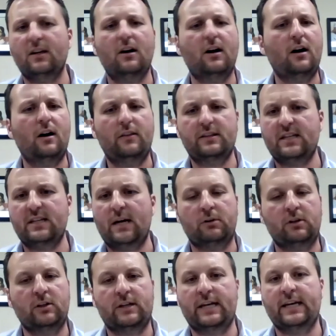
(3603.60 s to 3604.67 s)
All the time we're
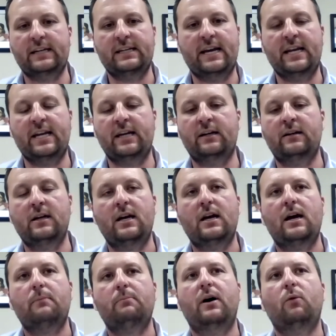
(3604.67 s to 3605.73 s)
looking at data.
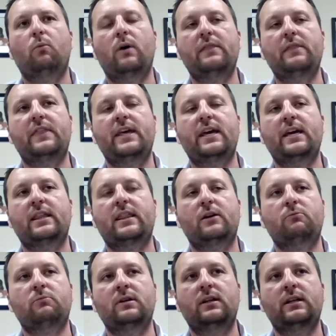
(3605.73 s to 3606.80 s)
But one thing that
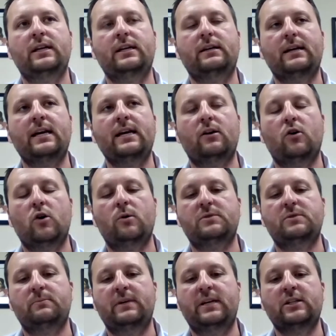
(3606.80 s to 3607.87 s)
really hit home
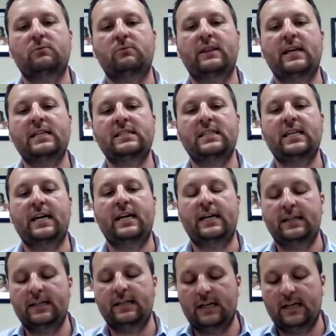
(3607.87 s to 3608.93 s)
to me is when they
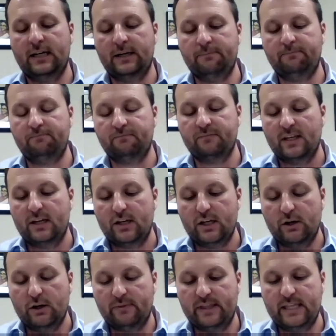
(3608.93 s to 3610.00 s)
said, you
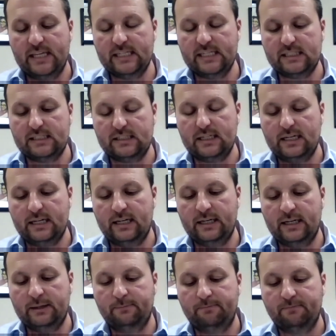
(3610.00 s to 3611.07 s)
know,
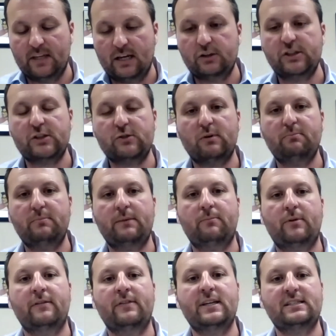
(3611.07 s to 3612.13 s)
just
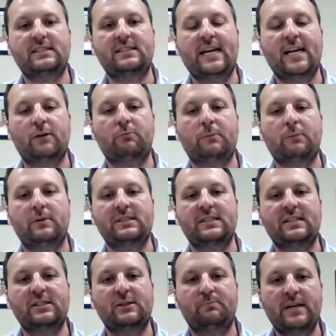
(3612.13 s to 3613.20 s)
remember this data
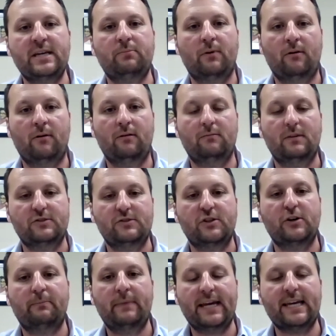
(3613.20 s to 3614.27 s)
represents people. So
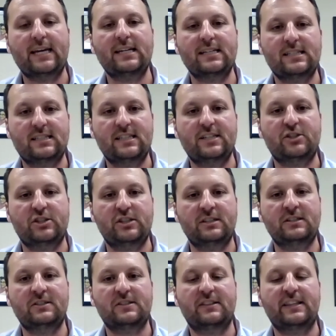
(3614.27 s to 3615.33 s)
you're making
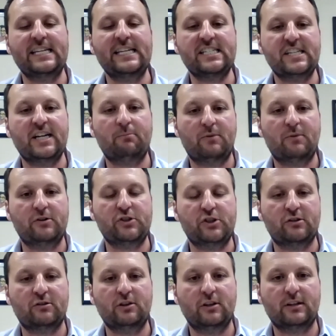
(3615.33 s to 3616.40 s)
decisions. These numbers
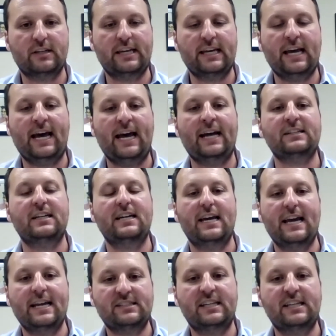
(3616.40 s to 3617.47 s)
you're looking at,
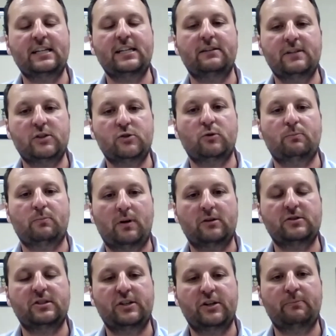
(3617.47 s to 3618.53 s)
it's an individual
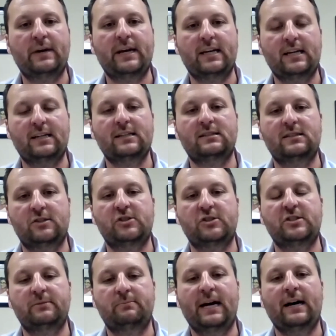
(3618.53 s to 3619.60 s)
person you're making decisions
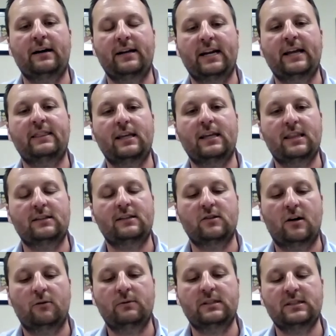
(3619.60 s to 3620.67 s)
about. And I think that's
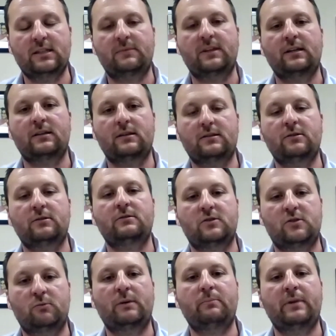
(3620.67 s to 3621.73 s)
always something
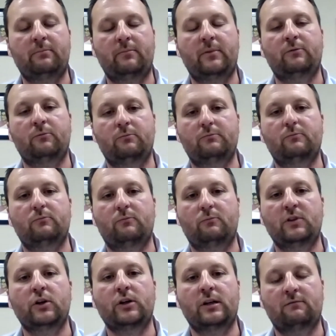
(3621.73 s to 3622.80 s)
to remember
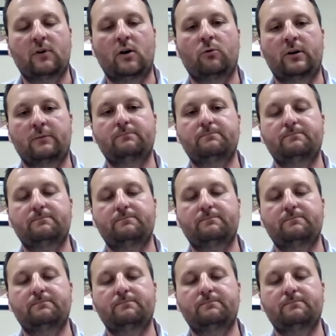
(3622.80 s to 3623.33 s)
looking forward.